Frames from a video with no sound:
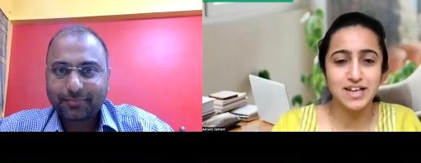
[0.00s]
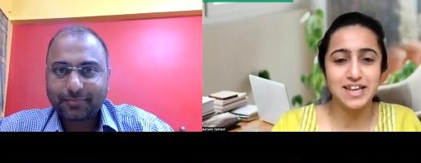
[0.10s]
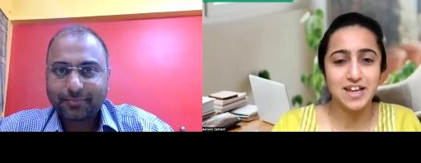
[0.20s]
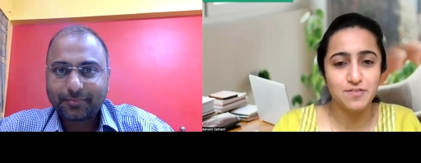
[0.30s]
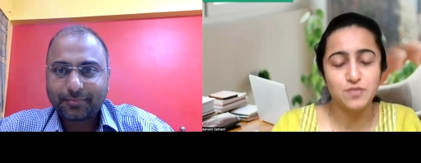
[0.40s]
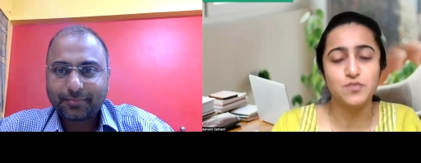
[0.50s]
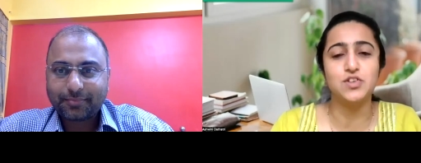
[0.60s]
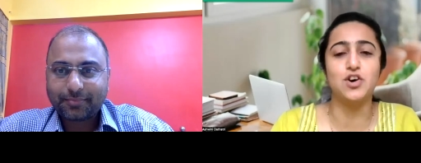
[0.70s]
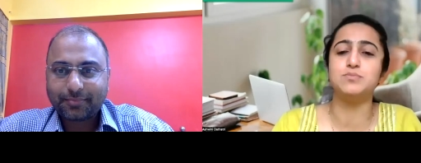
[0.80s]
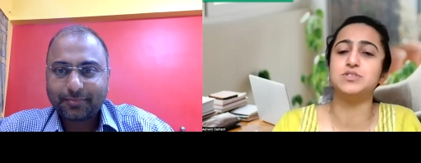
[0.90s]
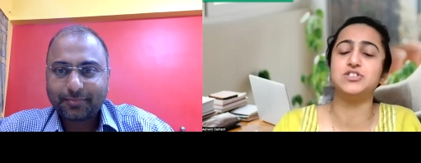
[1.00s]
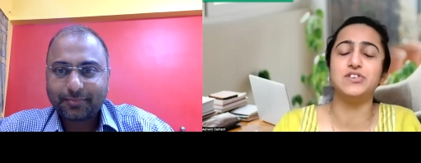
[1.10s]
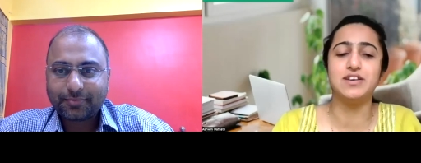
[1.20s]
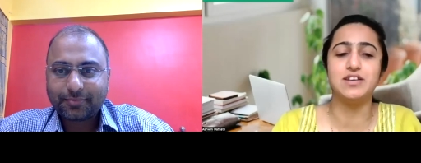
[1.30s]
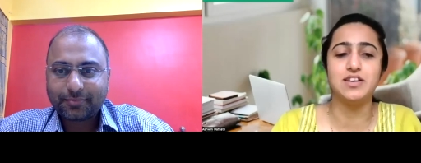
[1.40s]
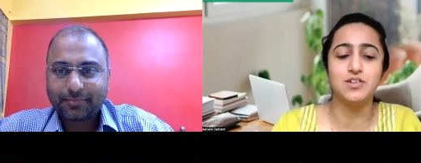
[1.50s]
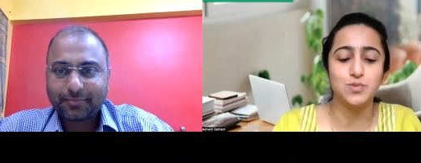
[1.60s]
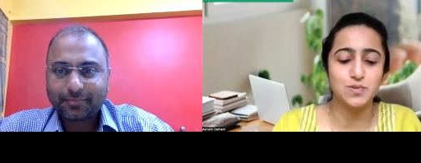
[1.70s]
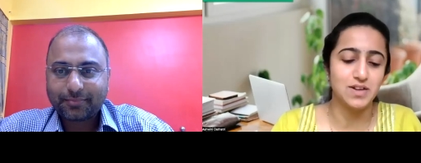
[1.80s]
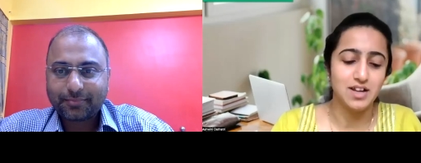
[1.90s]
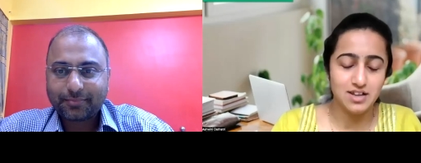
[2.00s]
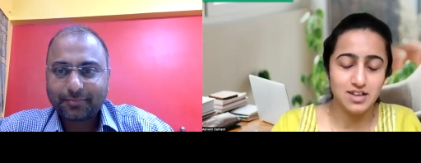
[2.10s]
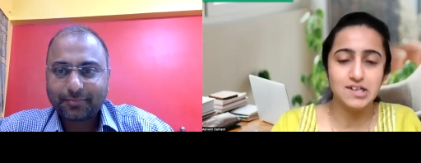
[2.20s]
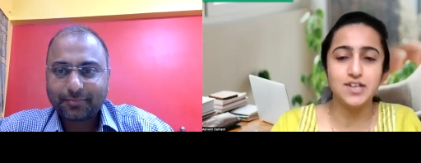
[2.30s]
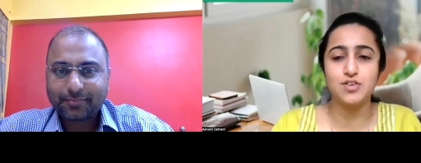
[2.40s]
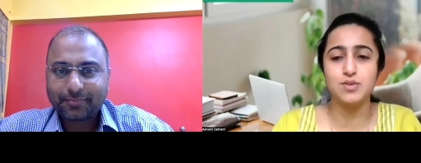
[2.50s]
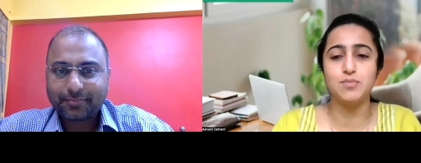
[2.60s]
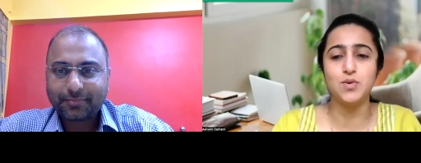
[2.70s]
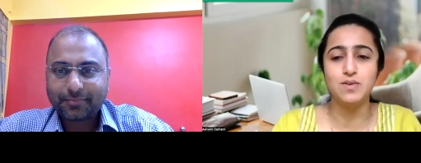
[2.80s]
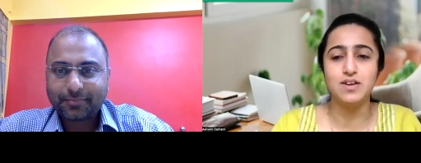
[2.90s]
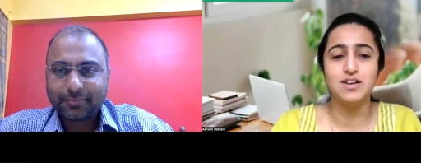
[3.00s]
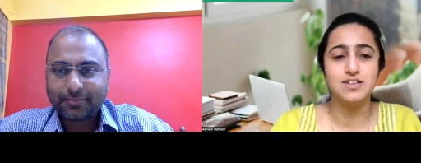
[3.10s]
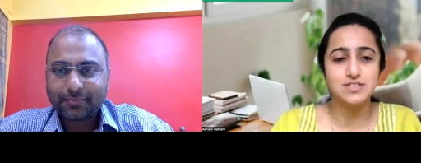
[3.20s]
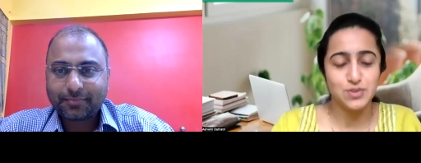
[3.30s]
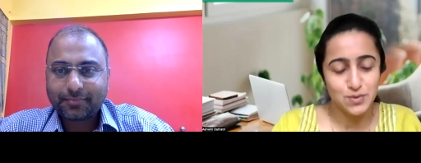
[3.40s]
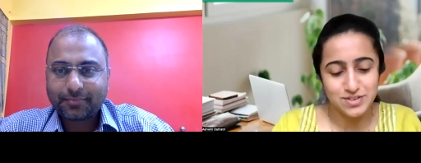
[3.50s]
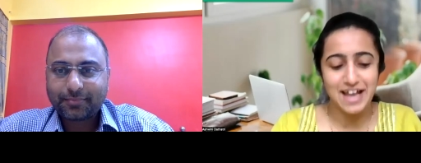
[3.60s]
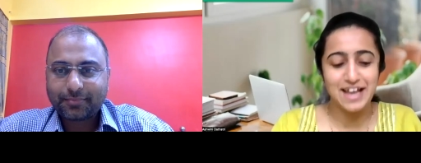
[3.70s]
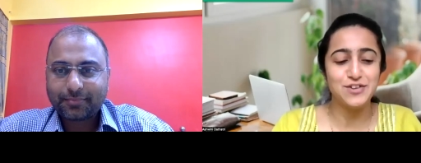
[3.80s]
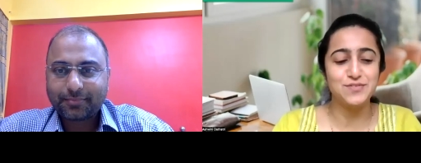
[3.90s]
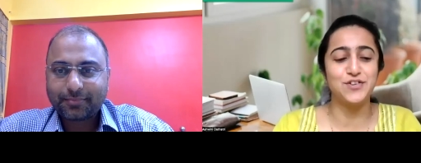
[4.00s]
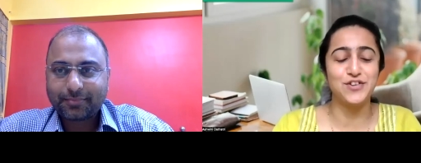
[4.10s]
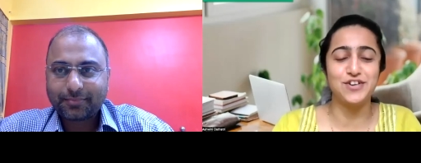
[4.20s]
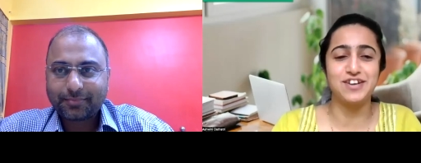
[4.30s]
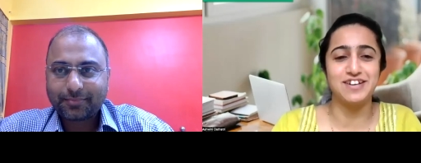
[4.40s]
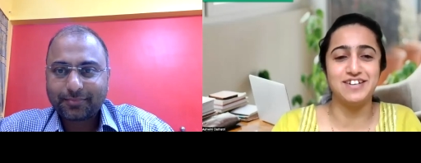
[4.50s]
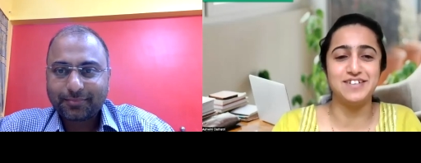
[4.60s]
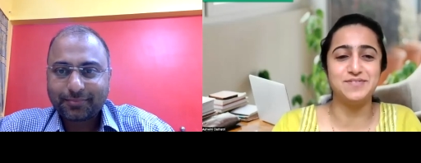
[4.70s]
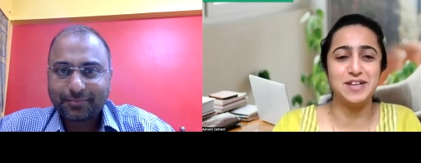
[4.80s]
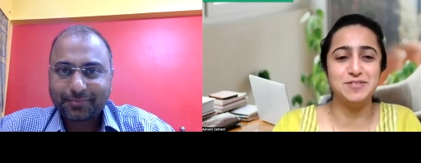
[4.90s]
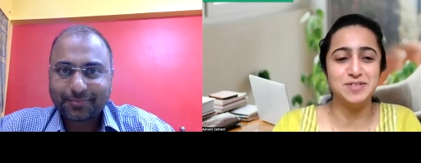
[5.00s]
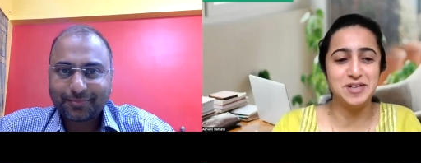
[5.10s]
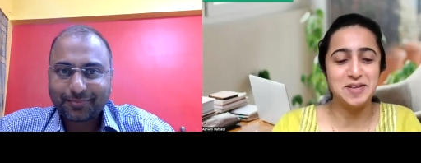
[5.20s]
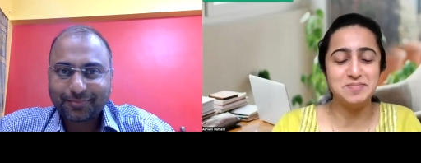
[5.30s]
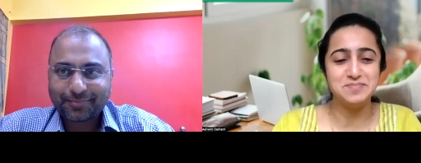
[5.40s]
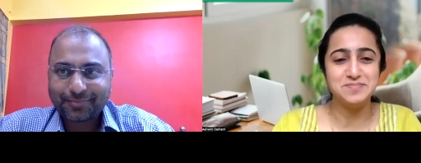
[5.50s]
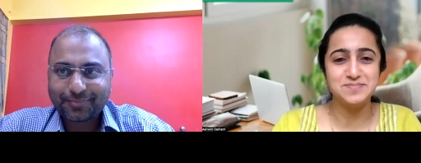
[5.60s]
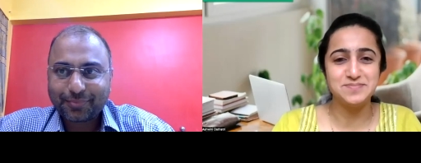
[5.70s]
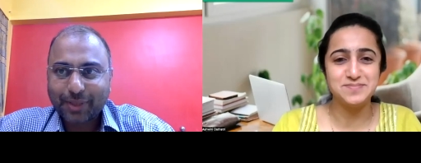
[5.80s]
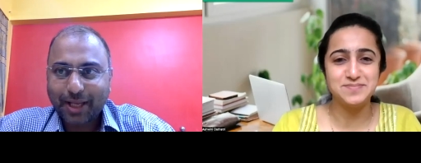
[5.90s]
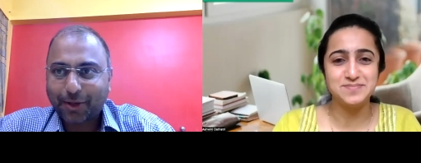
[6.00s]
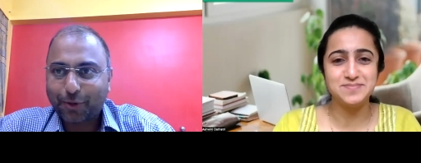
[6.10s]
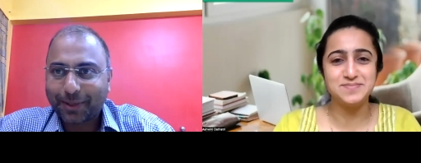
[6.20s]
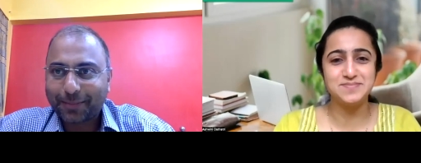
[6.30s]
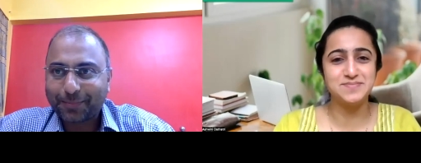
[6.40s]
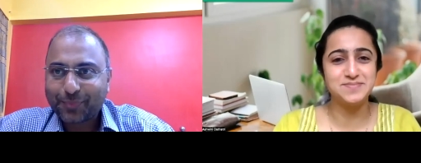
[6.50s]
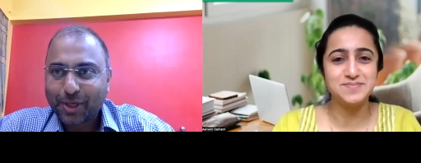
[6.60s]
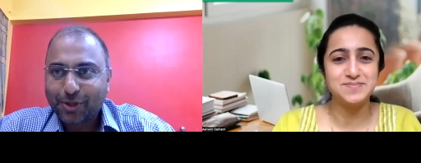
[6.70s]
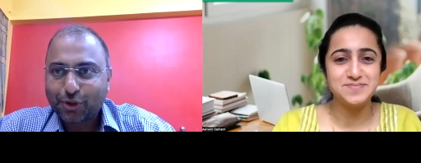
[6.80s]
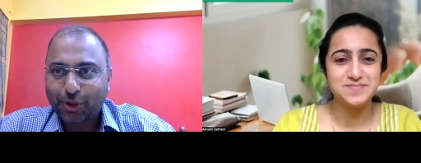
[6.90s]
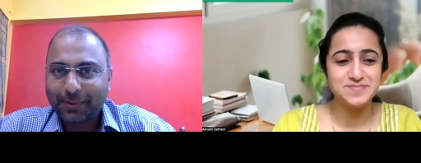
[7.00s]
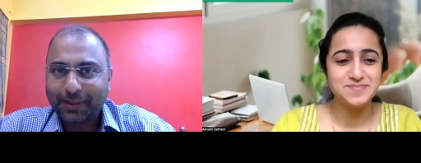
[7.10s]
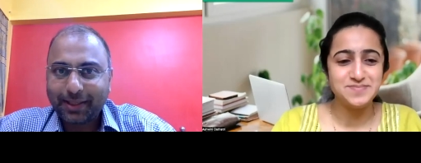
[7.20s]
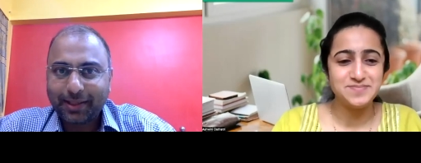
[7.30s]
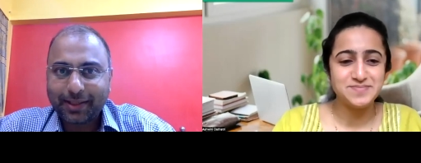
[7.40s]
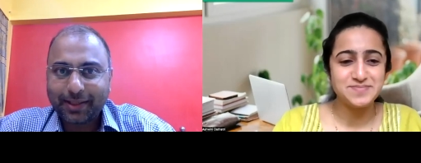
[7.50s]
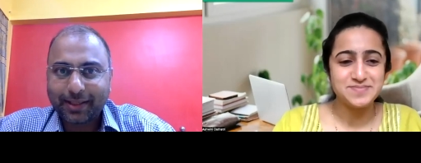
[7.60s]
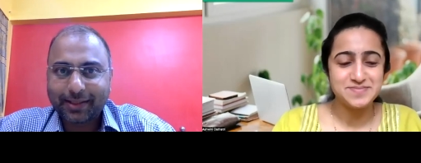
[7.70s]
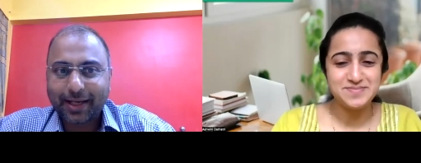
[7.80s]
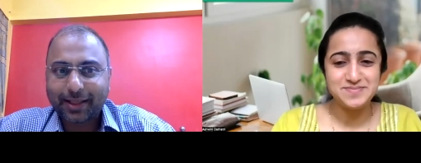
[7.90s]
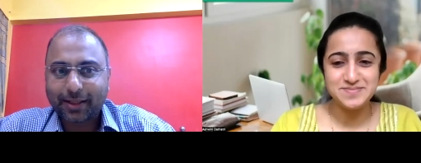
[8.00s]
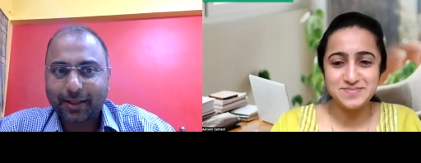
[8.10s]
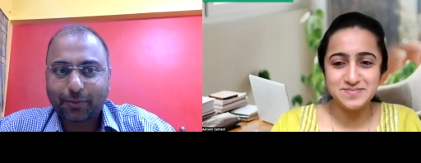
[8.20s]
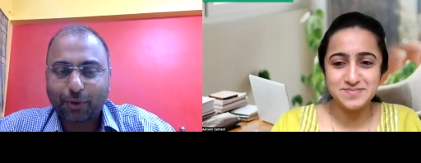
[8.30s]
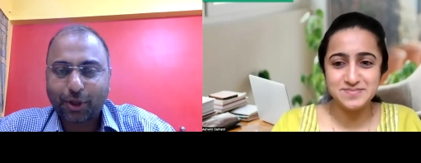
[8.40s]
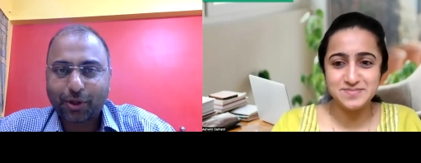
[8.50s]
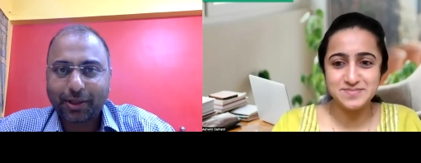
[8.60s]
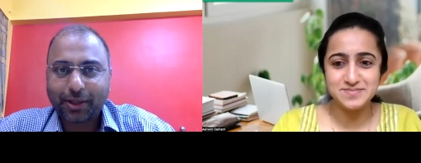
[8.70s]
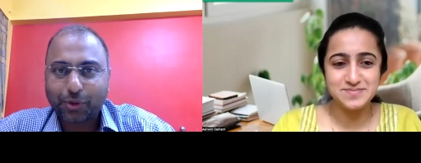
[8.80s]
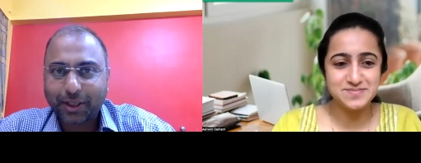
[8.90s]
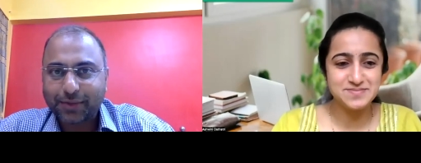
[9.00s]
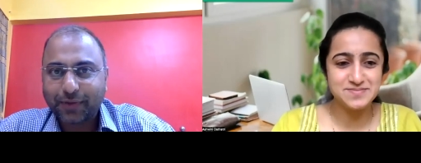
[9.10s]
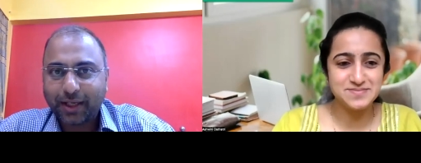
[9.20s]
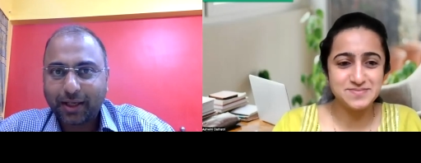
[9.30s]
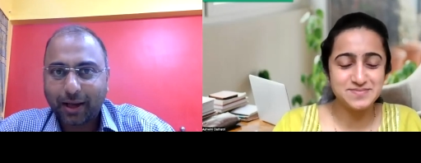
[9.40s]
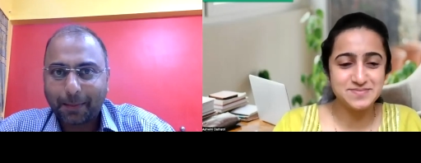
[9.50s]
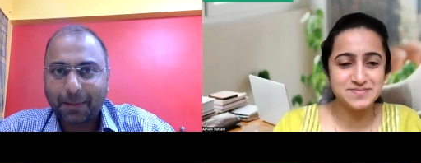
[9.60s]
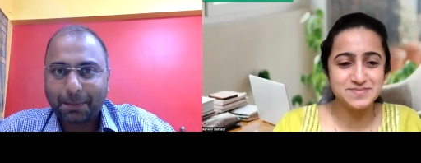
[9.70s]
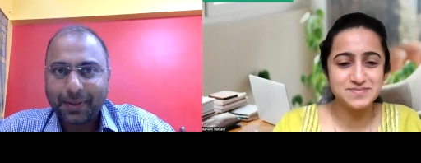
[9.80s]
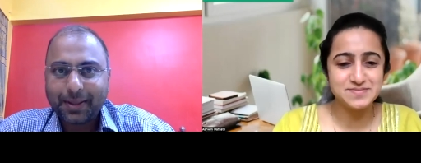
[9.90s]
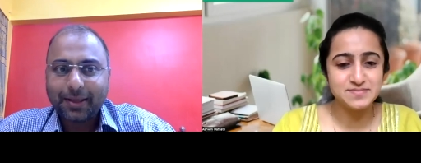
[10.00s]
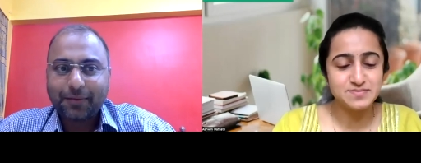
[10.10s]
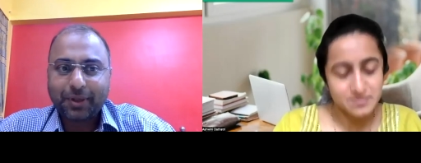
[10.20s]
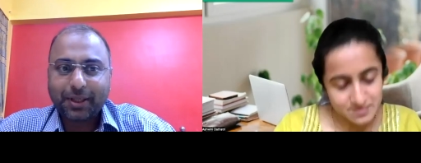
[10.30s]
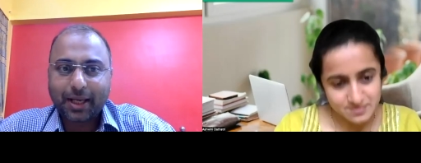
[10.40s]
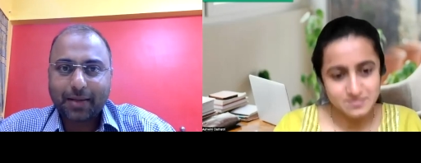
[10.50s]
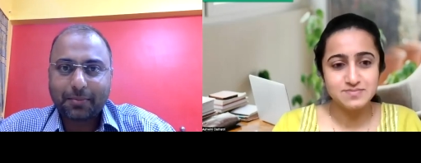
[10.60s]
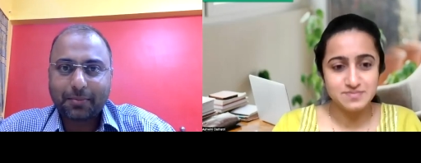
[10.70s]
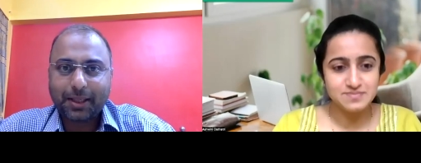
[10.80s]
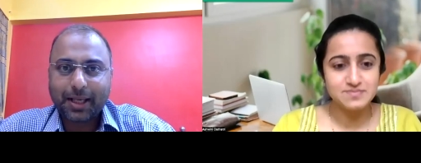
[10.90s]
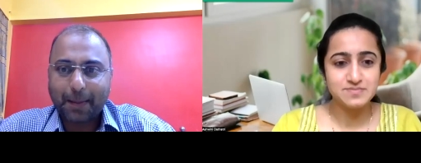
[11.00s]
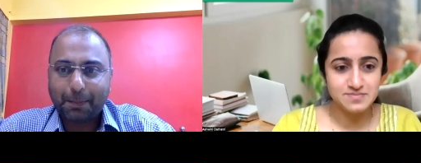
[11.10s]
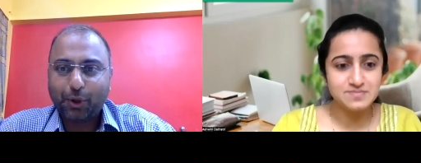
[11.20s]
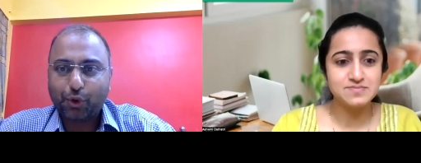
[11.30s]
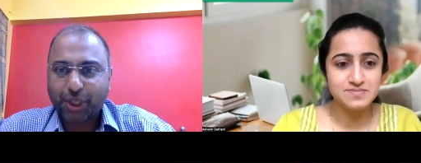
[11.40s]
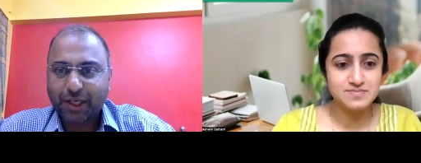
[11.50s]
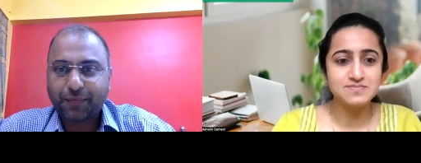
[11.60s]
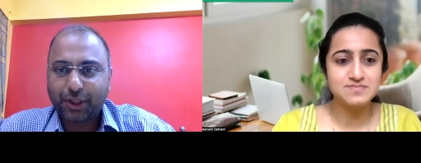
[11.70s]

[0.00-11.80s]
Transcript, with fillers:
Speaker 1: grateful for the opportunity to learn from you. So thank you for your valuable time.
Speaker 2: Thank you, madam. It's really great that whatever new things we come up, we can be happy to share with